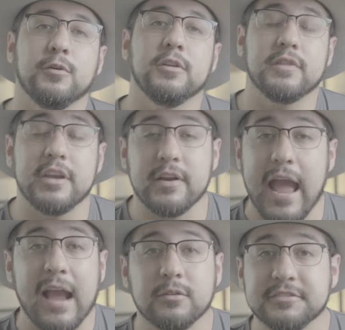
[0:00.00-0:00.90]

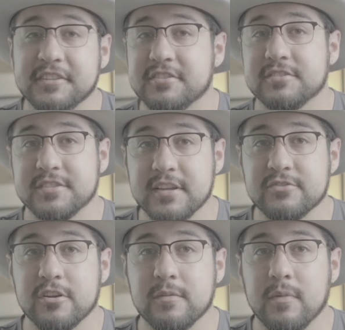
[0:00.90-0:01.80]
it just
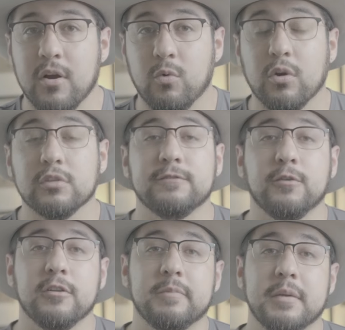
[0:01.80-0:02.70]
gets better. I
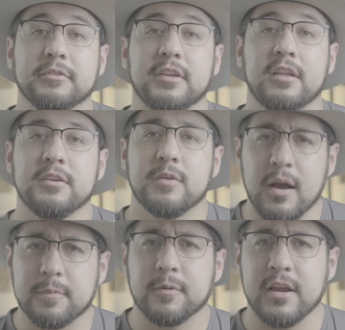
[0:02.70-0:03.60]
love the
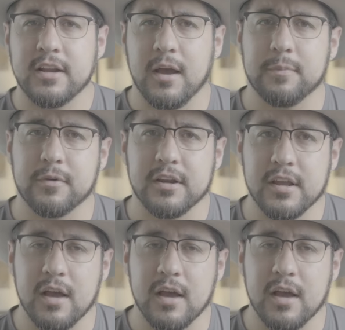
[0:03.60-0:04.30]
colors out of Fujifilm